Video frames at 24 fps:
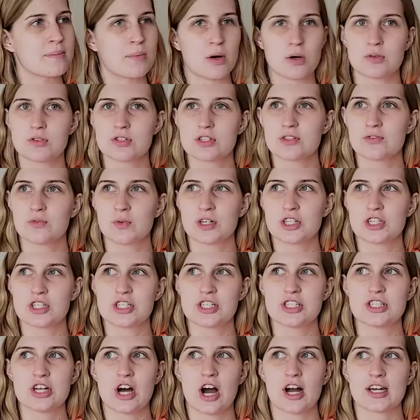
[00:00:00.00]
most of what
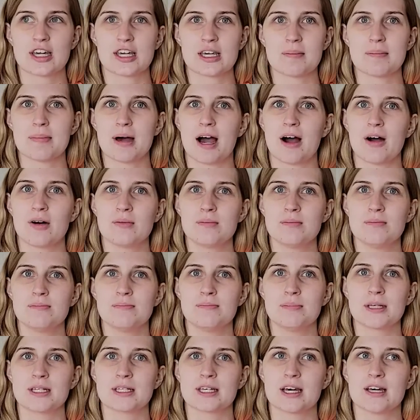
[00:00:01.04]
she's talking about
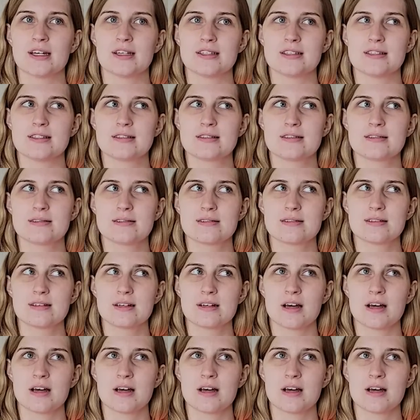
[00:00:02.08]
because